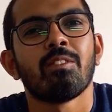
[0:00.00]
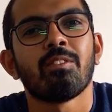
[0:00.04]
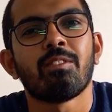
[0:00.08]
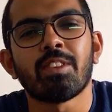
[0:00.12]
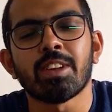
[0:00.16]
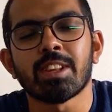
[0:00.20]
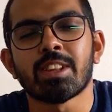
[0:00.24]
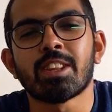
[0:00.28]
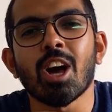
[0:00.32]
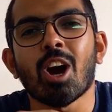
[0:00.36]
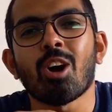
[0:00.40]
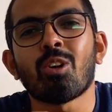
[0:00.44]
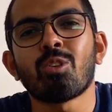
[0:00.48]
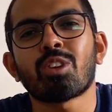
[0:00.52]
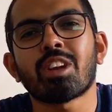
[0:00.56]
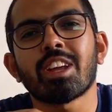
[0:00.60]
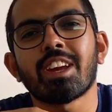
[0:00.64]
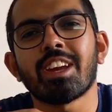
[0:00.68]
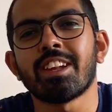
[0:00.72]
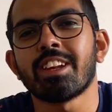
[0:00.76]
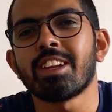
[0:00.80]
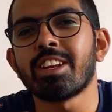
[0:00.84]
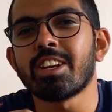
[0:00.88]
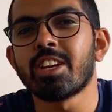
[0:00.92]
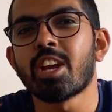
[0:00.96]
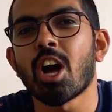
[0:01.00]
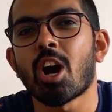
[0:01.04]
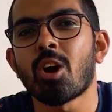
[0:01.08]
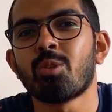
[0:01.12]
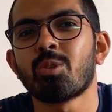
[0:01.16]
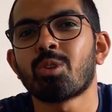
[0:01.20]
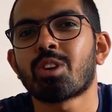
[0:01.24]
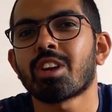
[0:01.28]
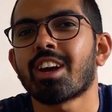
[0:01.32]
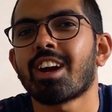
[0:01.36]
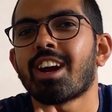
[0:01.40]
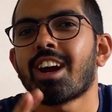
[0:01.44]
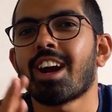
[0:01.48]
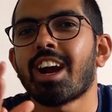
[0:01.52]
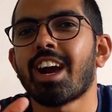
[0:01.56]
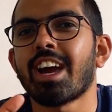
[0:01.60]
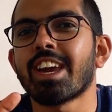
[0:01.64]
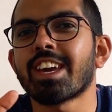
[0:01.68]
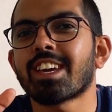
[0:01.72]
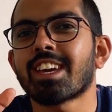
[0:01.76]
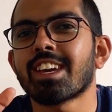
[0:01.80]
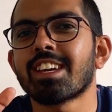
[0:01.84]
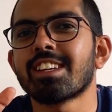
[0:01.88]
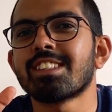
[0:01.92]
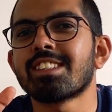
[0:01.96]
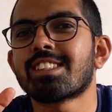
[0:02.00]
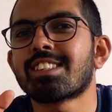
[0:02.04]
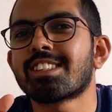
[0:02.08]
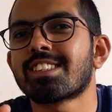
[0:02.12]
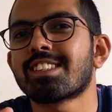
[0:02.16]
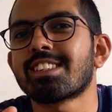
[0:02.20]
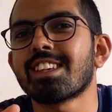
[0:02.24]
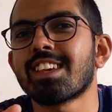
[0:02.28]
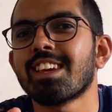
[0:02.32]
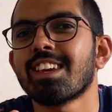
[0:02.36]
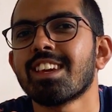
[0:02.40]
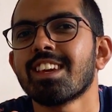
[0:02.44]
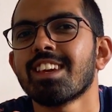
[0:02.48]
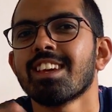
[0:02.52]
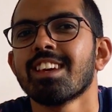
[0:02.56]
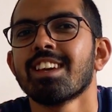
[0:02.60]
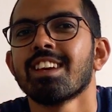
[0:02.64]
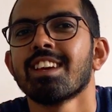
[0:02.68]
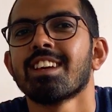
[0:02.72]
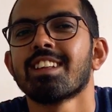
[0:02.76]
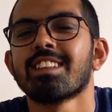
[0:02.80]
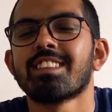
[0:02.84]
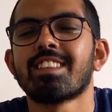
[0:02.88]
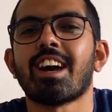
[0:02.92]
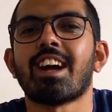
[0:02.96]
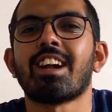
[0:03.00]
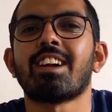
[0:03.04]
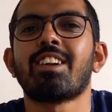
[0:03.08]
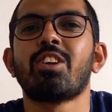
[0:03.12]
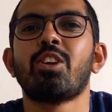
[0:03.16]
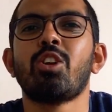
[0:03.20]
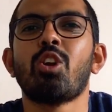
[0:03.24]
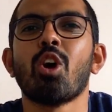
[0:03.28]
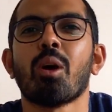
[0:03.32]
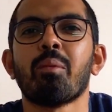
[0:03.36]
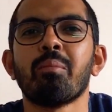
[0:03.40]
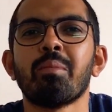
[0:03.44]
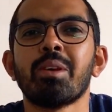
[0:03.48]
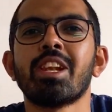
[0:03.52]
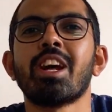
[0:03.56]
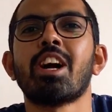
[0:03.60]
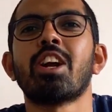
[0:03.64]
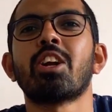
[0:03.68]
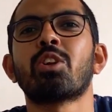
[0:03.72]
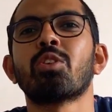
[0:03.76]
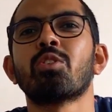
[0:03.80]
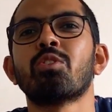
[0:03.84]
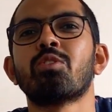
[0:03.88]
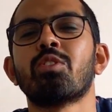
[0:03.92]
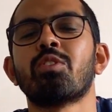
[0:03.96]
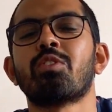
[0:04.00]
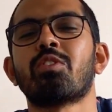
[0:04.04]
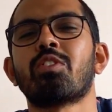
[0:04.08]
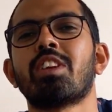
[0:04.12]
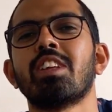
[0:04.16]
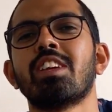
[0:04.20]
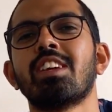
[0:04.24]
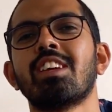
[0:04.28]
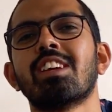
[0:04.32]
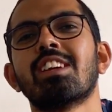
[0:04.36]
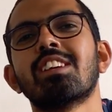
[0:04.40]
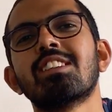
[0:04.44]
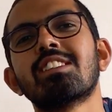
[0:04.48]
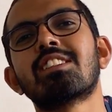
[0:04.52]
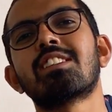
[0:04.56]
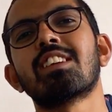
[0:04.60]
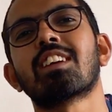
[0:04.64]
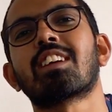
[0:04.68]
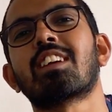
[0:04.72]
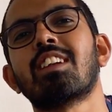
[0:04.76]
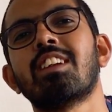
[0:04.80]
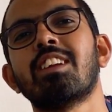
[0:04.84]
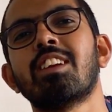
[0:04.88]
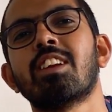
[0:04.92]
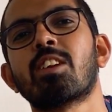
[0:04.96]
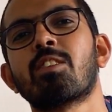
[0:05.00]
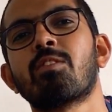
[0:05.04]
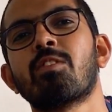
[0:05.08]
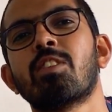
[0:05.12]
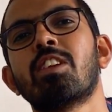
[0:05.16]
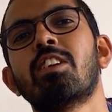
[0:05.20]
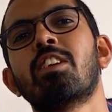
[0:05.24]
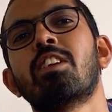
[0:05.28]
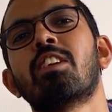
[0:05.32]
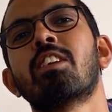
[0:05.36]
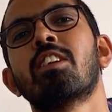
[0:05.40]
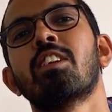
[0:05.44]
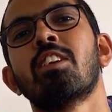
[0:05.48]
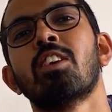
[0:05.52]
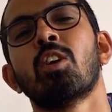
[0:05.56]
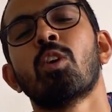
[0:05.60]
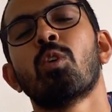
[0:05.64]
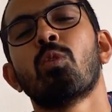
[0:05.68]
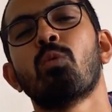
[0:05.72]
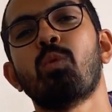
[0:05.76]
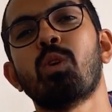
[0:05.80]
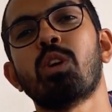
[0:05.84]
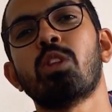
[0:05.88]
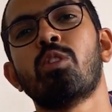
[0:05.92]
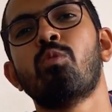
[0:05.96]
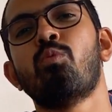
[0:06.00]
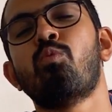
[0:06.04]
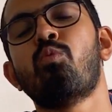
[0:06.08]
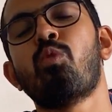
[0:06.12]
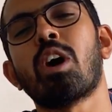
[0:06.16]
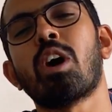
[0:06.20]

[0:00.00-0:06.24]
Without any doubt, I can say that Dominar 250 is the clear winner with